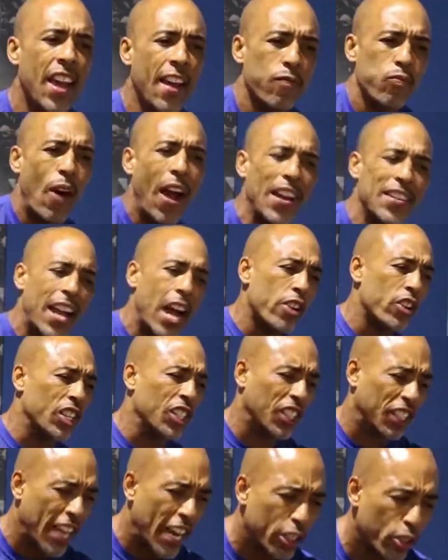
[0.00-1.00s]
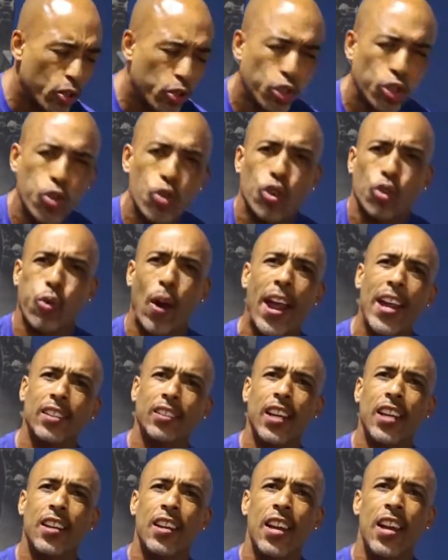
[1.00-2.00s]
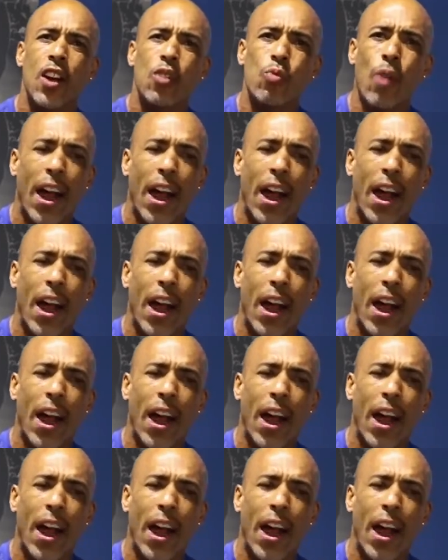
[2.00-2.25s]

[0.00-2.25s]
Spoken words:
If right now your schedule is too crazy,